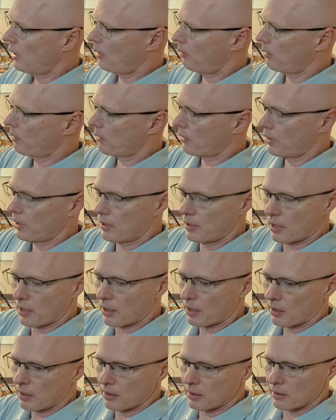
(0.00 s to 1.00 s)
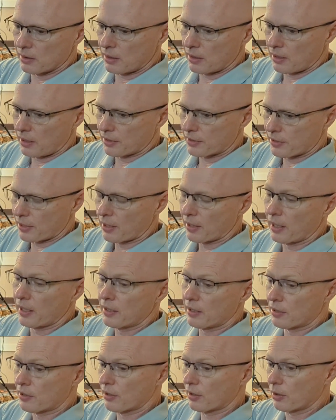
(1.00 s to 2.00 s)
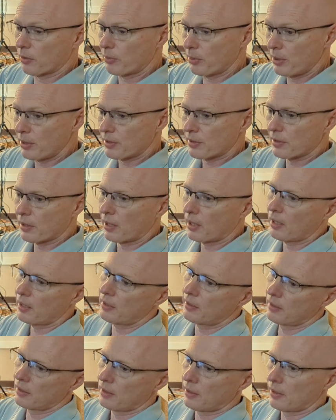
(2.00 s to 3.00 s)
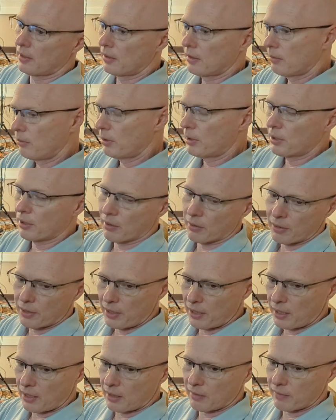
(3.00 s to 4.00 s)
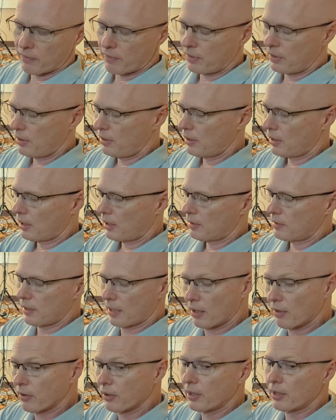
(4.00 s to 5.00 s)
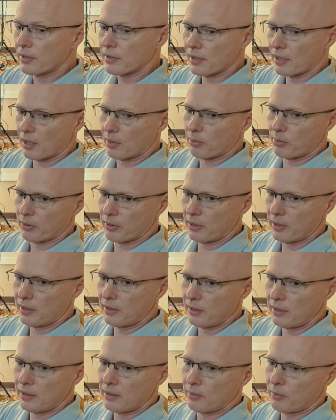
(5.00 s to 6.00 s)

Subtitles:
We've already got our satellite dish on the B side. We could already have the downlink set up with Indy.